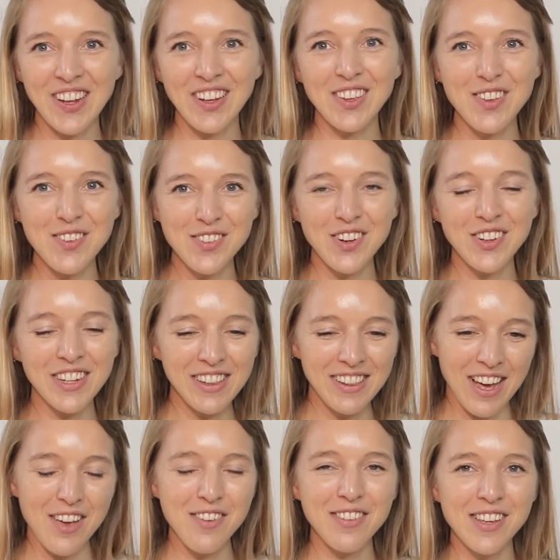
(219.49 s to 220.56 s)
Like, you've got the
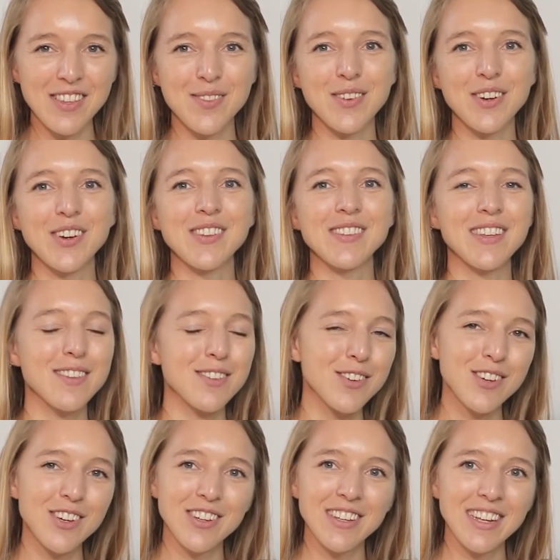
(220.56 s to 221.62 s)
life experience. That's
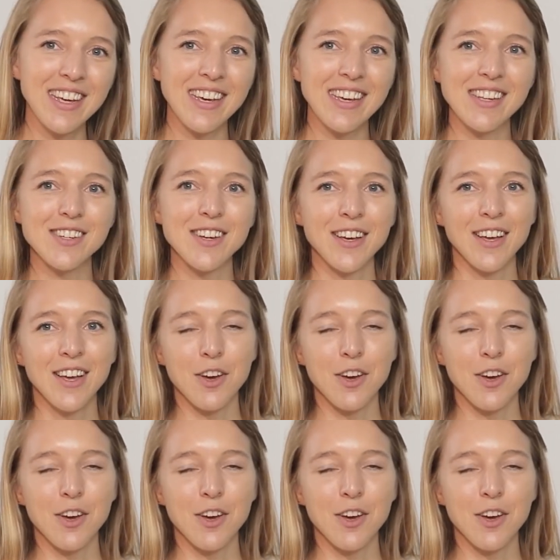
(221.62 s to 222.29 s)
all you need.